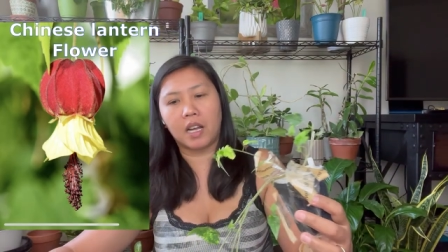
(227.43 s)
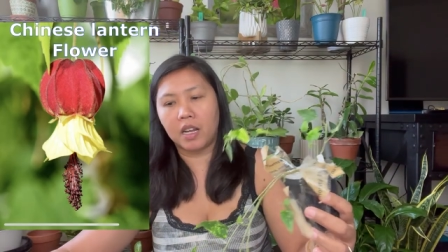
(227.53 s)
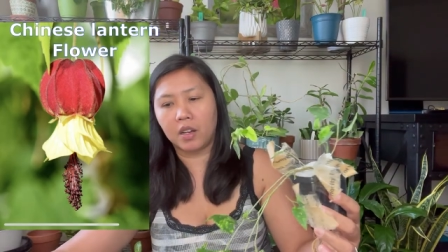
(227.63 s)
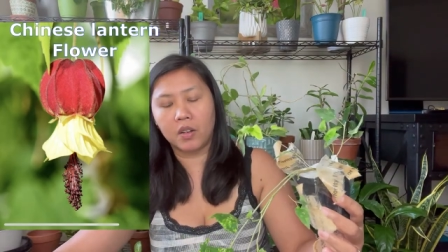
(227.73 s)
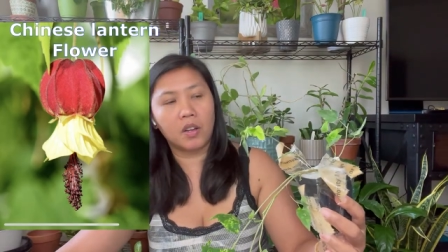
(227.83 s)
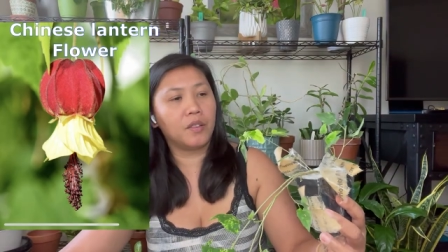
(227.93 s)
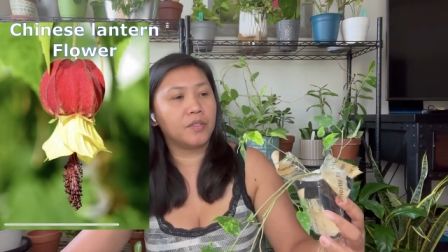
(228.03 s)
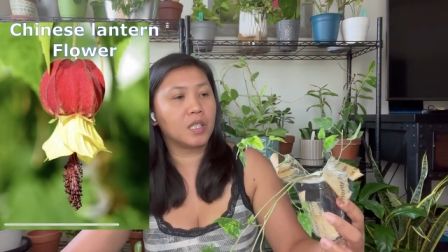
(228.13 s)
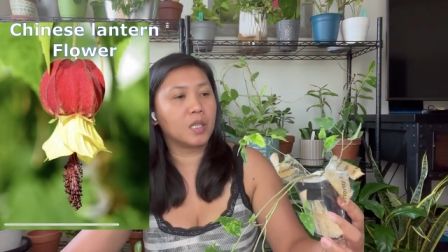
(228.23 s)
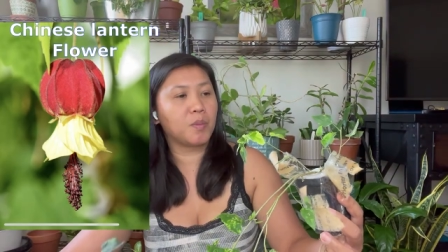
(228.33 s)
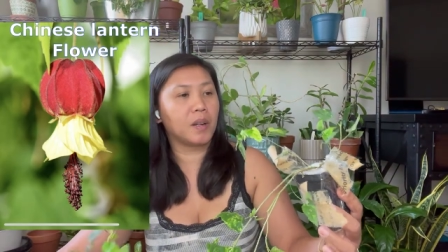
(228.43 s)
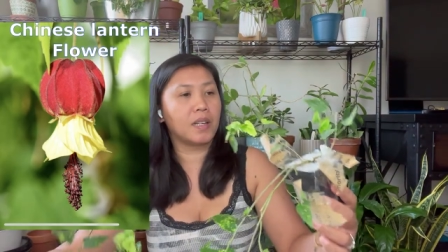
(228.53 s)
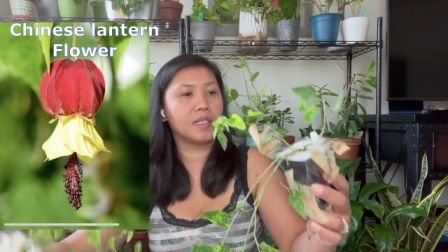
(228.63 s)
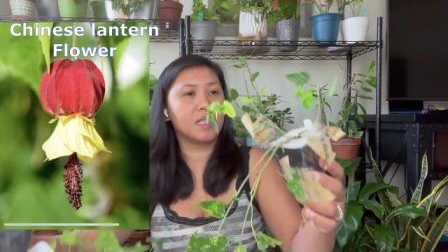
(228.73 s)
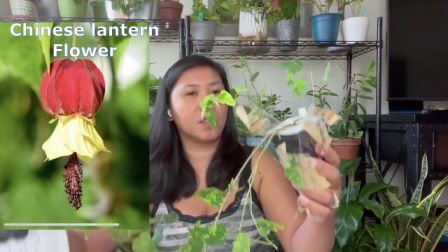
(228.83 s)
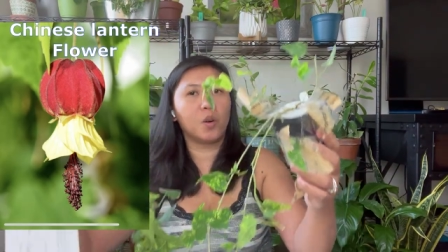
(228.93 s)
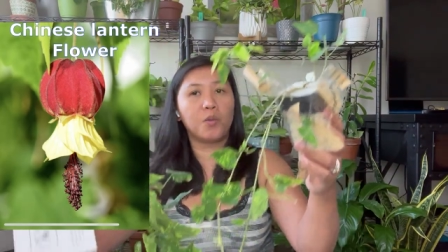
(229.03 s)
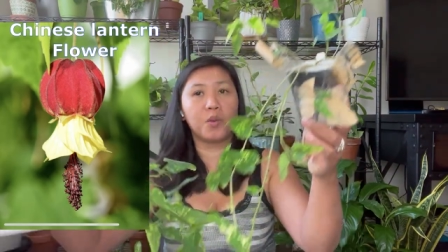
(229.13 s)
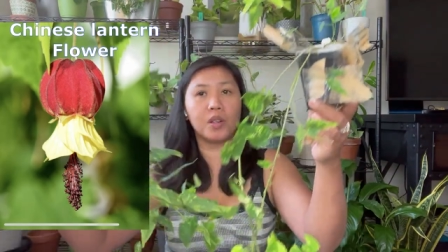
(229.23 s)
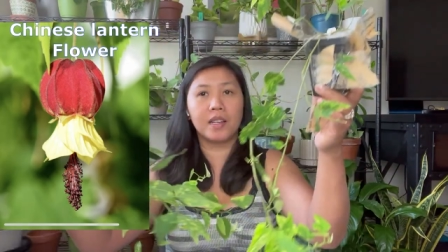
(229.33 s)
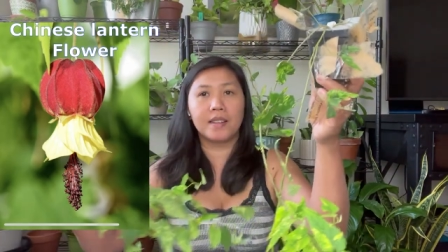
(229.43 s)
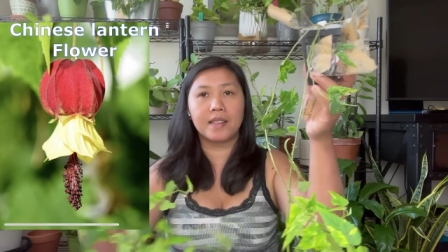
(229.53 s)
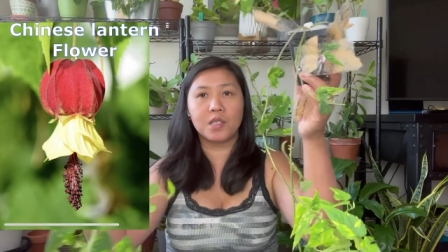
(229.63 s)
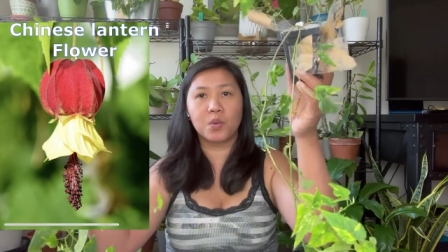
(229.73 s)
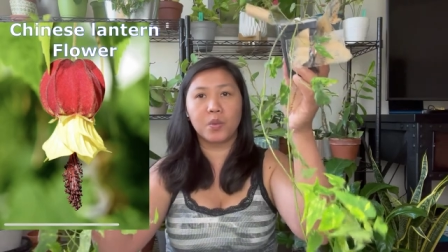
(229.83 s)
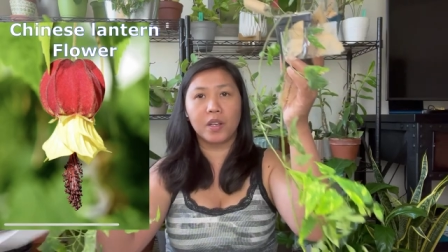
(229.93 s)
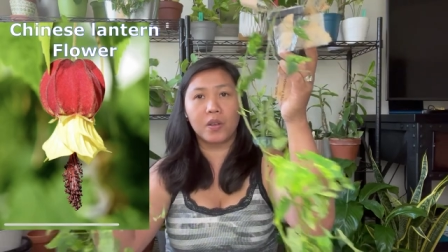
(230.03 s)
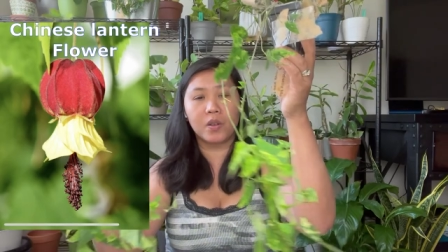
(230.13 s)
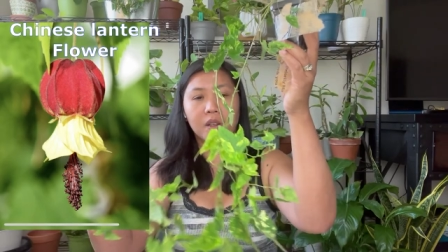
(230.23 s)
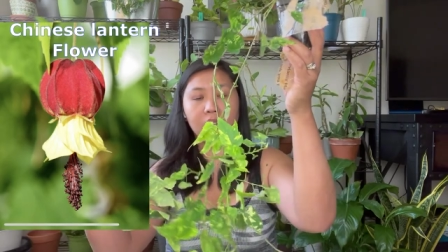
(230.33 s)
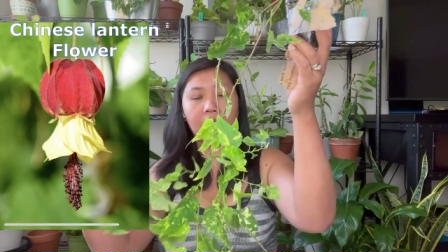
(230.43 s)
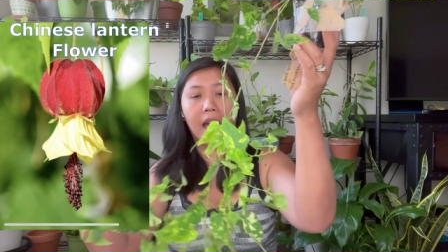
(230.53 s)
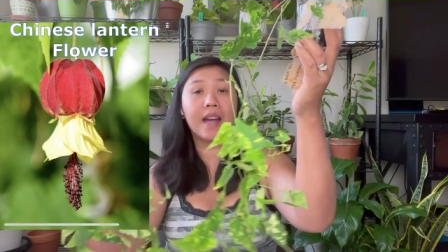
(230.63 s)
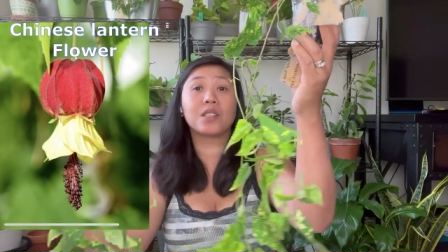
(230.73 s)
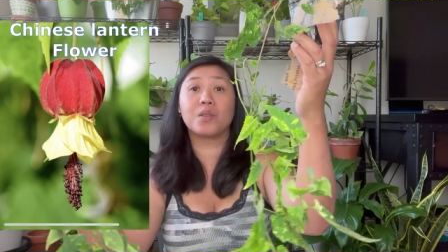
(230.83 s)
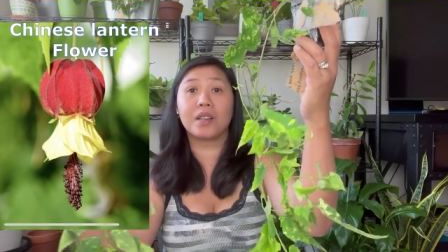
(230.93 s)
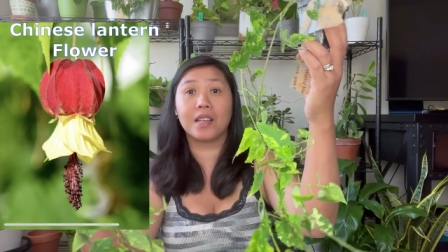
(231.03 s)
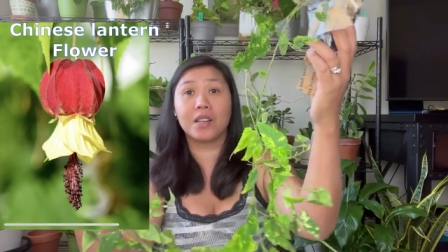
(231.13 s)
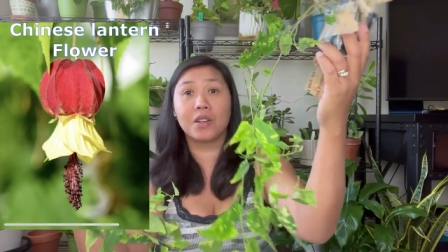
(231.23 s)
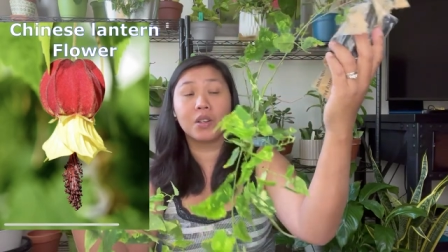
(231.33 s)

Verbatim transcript: I love these plants, and hopefully this will actually